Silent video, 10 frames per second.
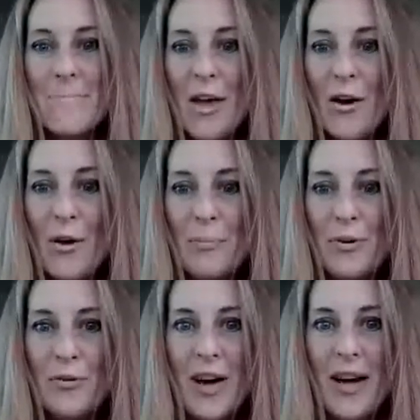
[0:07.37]
Hope
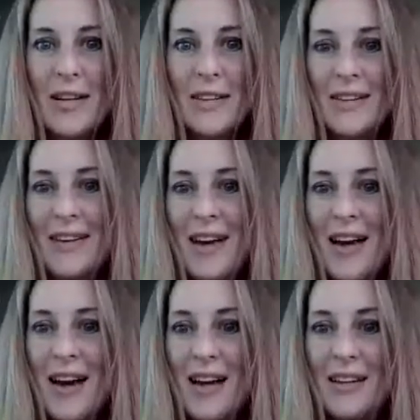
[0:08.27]
you've had
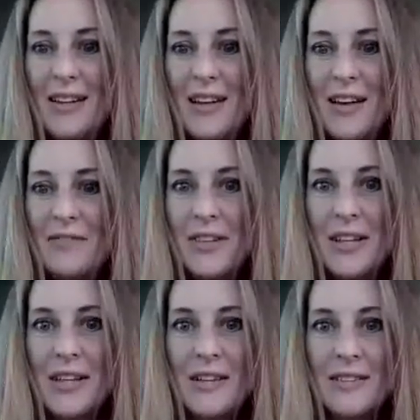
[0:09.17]
a
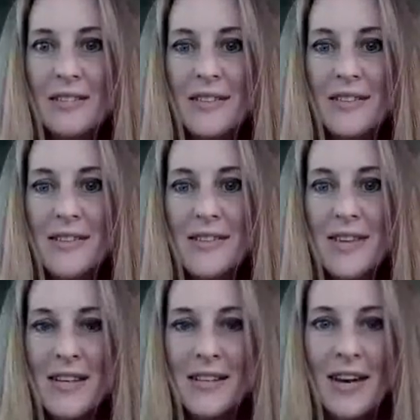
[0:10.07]
lovely
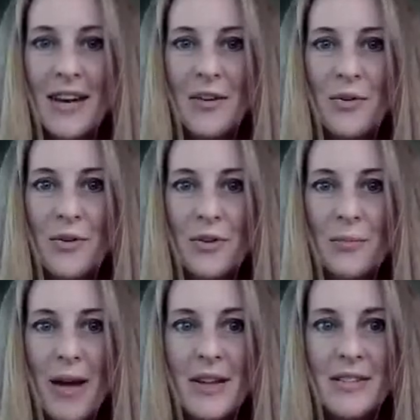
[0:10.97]
Sunday, or you're
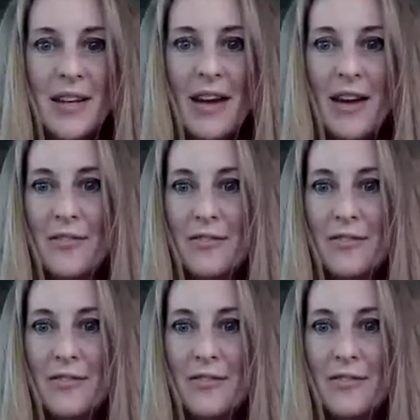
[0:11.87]
about to have